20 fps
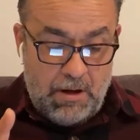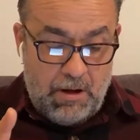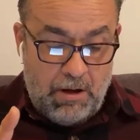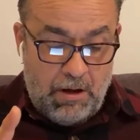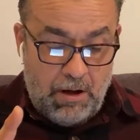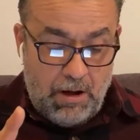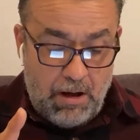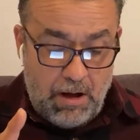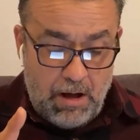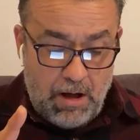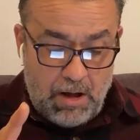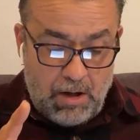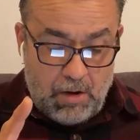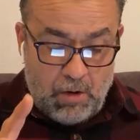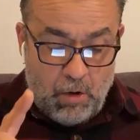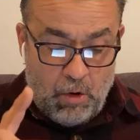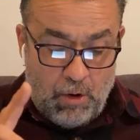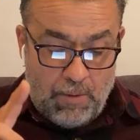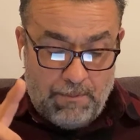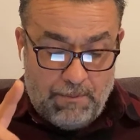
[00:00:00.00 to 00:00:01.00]
All
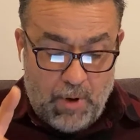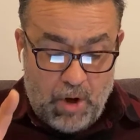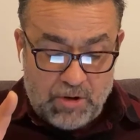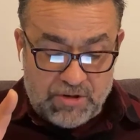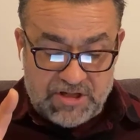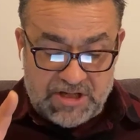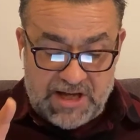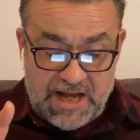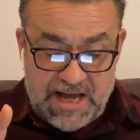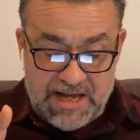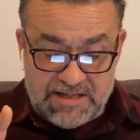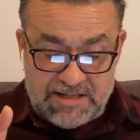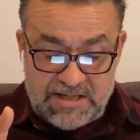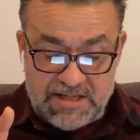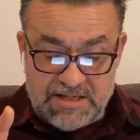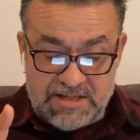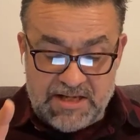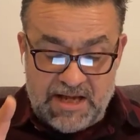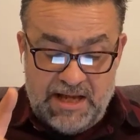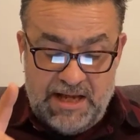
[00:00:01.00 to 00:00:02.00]
or most
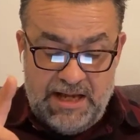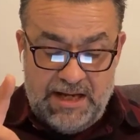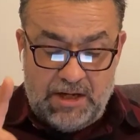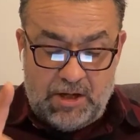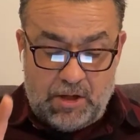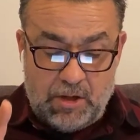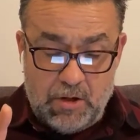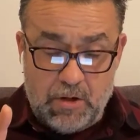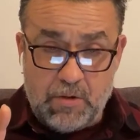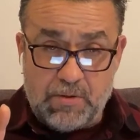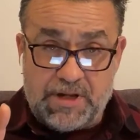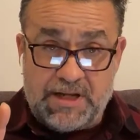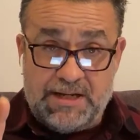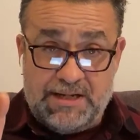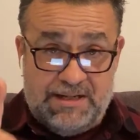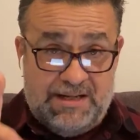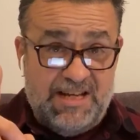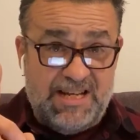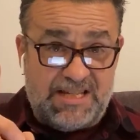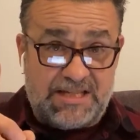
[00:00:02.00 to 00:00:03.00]
cases, including,
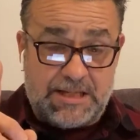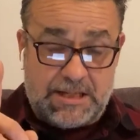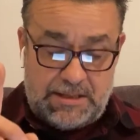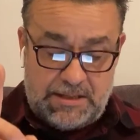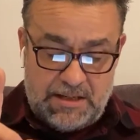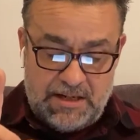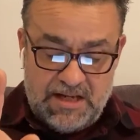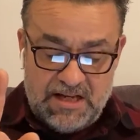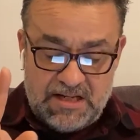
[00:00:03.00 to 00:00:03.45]
listen,